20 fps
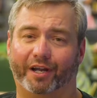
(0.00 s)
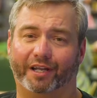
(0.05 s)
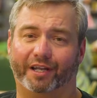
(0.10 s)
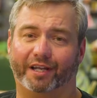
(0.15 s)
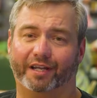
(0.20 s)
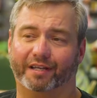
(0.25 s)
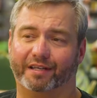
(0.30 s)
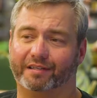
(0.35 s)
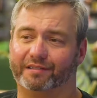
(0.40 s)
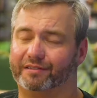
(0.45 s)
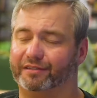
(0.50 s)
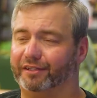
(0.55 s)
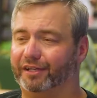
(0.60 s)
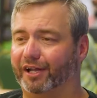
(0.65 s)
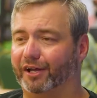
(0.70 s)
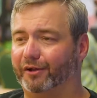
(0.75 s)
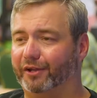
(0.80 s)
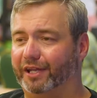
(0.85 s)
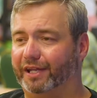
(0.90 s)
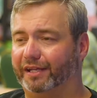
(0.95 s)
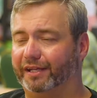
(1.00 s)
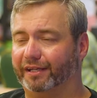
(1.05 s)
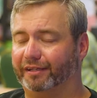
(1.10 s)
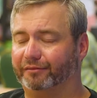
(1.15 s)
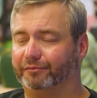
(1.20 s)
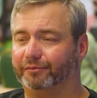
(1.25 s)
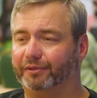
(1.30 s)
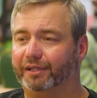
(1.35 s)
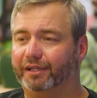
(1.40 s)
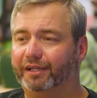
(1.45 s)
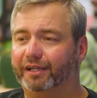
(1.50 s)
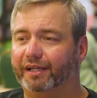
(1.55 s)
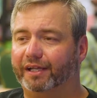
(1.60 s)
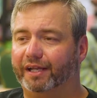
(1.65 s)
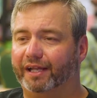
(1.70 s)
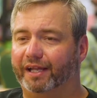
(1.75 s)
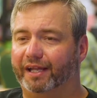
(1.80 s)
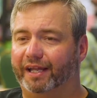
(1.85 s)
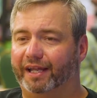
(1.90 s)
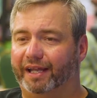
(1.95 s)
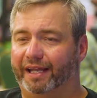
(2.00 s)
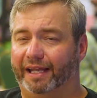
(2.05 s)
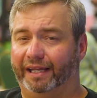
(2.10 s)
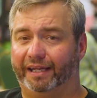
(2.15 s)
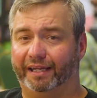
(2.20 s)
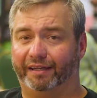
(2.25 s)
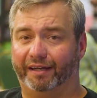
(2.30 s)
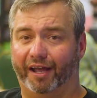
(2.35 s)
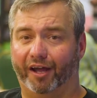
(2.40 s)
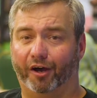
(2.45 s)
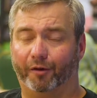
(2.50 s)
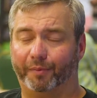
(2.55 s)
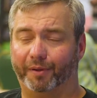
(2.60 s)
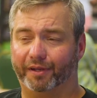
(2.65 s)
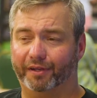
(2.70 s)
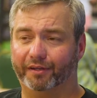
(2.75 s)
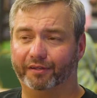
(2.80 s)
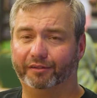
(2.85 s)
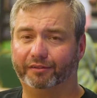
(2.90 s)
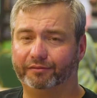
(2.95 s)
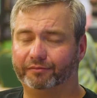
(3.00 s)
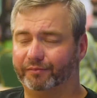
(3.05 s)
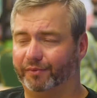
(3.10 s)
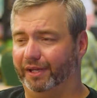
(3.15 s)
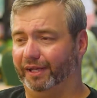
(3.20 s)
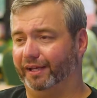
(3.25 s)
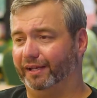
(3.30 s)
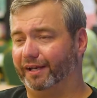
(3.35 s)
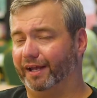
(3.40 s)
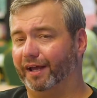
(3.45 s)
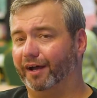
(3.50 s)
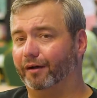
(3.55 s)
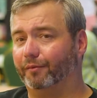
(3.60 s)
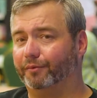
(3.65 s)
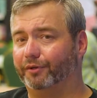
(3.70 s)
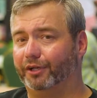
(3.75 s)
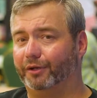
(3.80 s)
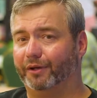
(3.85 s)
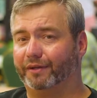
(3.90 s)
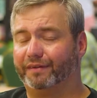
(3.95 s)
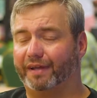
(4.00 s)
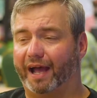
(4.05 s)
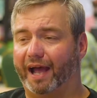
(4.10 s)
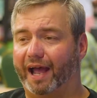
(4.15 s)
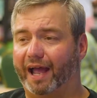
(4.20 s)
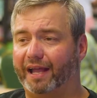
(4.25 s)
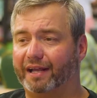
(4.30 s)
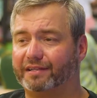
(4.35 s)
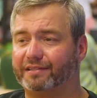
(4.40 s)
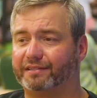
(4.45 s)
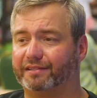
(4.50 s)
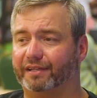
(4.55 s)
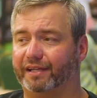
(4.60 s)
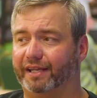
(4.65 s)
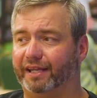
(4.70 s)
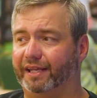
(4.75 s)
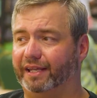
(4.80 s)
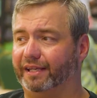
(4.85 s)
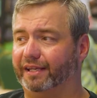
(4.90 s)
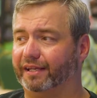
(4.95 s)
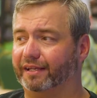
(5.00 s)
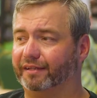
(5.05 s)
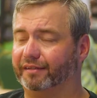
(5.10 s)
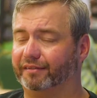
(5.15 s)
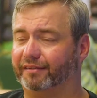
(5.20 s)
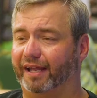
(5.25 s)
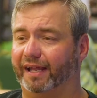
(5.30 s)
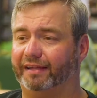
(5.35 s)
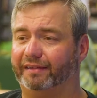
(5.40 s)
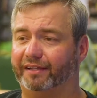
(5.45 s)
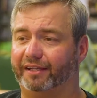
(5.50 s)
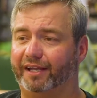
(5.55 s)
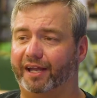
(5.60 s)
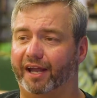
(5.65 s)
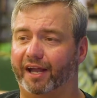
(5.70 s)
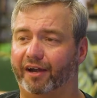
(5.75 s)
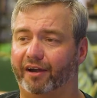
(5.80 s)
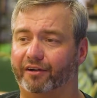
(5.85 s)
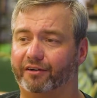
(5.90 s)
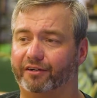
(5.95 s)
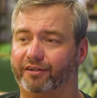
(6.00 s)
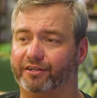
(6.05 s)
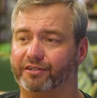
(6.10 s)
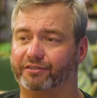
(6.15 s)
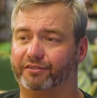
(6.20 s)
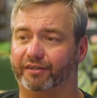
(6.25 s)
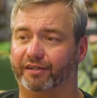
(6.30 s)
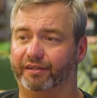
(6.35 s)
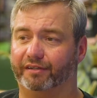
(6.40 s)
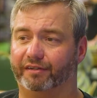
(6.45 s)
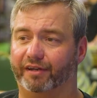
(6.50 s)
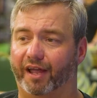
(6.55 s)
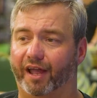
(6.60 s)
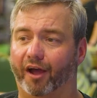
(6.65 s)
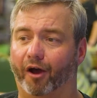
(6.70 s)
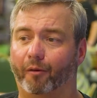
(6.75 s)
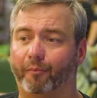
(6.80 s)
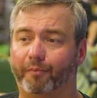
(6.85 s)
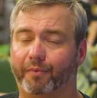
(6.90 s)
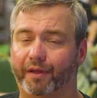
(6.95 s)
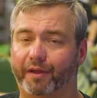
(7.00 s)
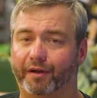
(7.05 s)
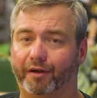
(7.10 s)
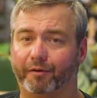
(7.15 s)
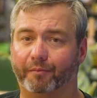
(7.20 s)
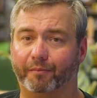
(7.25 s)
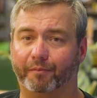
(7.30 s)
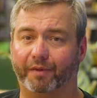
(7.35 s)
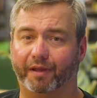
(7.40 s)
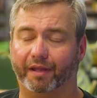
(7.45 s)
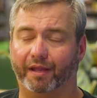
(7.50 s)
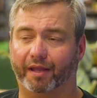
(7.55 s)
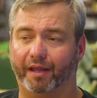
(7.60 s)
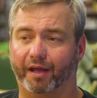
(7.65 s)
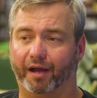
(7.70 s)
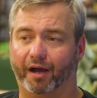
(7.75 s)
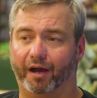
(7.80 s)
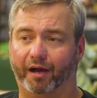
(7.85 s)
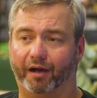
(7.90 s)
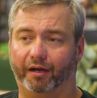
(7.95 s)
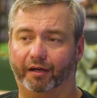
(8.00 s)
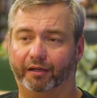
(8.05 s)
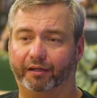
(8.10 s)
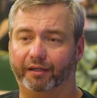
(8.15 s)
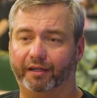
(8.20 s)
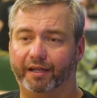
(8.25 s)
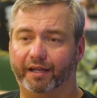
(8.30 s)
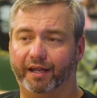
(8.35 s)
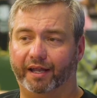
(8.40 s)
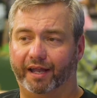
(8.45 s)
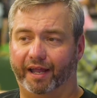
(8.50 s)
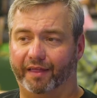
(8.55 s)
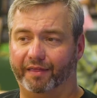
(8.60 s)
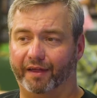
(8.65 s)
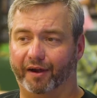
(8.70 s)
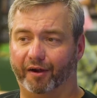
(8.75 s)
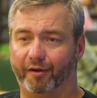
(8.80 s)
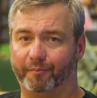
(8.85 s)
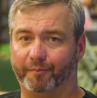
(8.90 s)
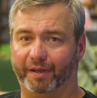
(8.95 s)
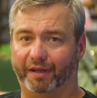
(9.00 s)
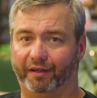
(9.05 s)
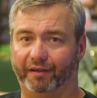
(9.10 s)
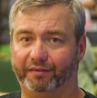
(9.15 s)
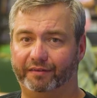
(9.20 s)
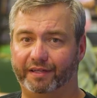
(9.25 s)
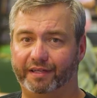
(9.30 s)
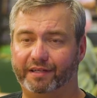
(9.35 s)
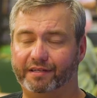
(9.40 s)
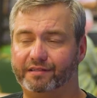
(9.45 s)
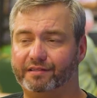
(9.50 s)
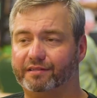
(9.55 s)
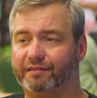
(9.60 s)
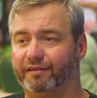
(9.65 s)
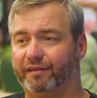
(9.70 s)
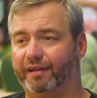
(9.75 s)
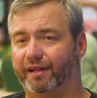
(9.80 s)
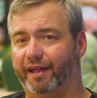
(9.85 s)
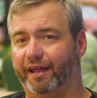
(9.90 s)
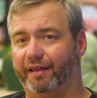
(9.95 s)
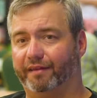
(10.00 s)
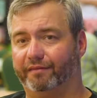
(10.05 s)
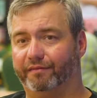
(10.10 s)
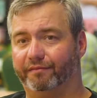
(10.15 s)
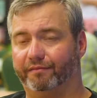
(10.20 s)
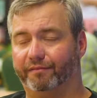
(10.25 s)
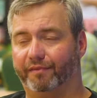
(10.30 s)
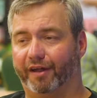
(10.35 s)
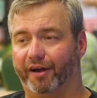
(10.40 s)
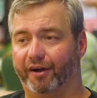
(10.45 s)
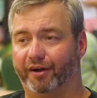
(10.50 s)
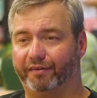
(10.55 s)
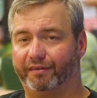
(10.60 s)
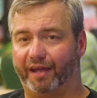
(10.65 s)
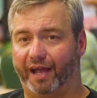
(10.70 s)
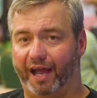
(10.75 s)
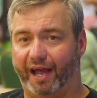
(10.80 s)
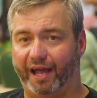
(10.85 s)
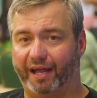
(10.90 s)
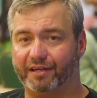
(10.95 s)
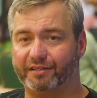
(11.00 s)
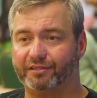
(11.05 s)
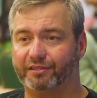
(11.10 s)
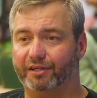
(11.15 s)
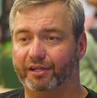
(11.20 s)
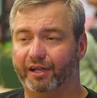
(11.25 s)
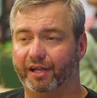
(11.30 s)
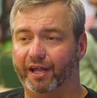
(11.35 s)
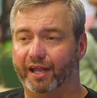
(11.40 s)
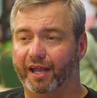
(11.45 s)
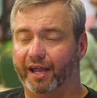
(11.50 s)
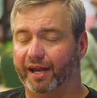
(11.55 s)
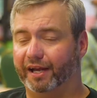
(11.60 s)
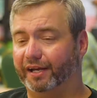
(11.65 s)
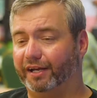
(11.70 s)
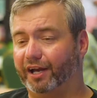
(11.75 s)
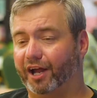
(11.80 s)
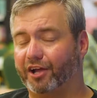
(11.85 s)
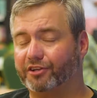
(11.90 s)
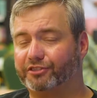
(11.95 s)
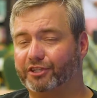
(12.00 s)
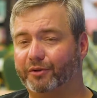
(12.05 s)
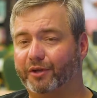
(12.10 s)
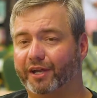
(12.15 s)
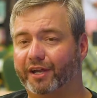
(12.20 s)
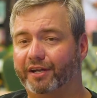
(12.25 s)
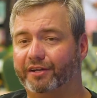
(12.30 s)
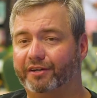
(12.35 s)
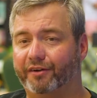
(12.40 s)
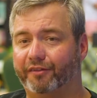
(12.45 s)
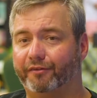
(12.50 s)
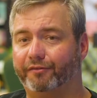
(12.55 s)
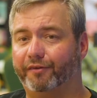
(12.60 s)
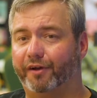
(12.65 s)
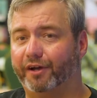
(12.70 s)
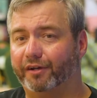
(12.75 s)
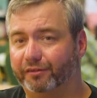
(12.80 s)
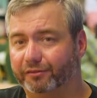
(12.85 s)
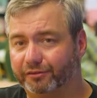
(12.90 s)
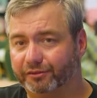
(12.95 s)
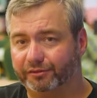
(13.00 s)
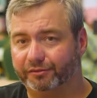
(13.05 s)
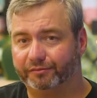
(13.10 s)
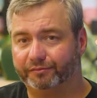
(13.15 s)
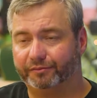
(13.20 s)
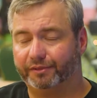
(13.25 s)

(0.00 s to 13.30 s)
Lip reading: he is. You know, he can help heal. He can help do attacks. He can take the characters and help them in their abilities and their attacks. And he can also hinder the foes.